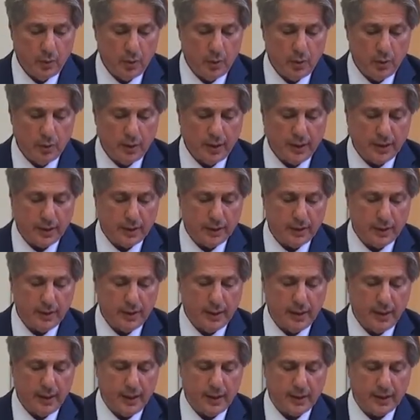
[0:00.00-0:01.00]
the,
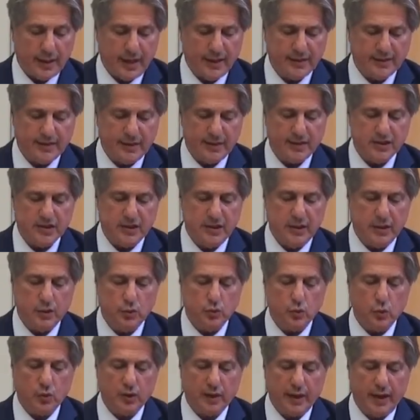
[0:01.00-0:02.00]
the countries need
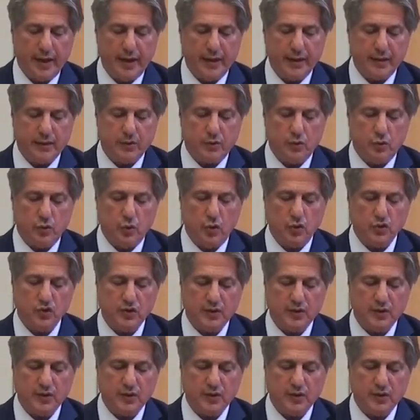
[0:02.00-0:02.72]
to create those